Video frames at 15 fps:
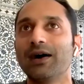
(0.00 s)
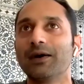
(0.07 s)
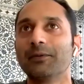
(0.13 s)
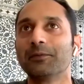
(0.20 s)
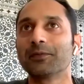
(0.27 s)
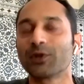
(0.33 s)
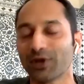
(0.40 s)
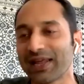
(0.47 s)

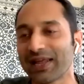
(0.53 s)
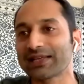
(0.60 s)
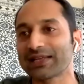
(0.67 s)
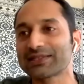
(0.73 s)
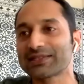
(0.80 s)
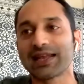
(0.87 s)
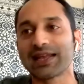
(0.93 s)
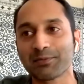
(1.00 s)
like I said,
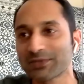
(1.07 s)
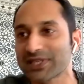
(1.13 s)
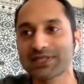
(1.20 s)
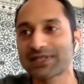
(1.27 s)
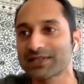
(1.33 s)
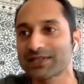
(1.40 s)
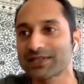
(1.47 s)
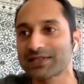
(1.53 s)
I'm just
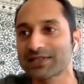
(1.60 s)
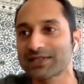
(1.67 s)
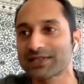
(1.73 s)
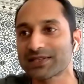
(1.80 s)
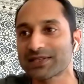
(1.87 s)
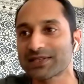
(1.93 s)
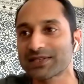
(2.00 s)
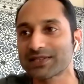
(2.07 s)
as good as
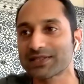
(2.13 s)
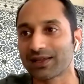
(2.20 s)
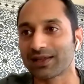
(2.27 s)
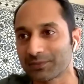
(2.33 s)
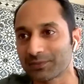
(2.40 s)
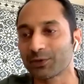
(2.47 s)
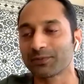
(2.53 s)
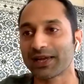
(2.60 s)
my
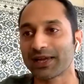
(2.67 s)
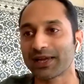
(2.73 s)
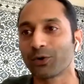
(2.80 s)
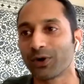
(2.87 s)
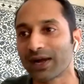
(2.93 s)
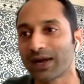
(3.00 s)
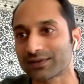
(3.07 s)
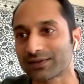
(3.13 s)

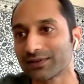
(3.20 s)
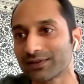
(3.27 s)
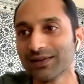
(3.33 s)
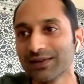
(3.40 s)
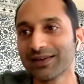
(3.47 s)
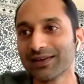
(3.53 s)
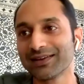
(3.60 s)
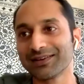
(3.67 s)
co-actor.
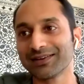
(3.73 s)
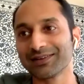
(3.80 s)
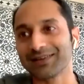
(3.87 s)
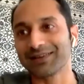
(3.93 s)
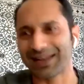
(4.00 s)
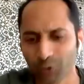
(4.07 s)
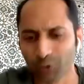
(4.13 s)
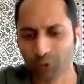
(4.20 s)
And I
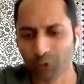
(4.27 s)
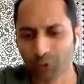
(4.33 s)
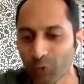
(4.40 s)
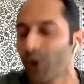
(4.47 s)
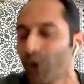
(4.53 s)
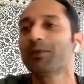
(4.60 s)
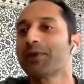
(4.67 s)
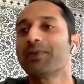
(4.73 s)
don't want to
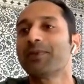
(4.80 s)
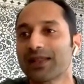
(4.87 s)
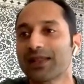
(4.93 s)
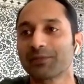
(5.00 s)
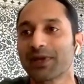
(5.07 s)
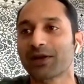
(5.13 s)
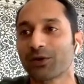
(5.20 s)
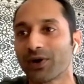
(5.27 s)
be better than my
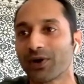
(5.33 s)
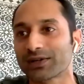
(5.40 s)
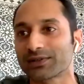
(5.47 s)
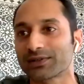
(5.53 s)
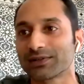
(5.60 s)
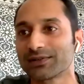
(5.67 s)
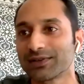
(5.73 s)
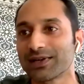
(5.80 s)
co-actor.
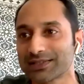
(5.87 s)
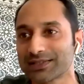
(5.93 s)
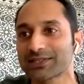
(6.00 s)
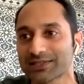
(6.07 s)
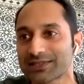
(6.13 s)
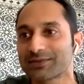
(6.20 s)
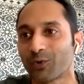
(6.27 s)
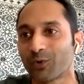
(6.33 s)
I just
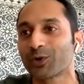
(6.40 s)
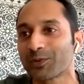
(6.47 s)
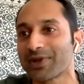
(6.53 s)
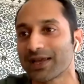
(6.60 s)
want to be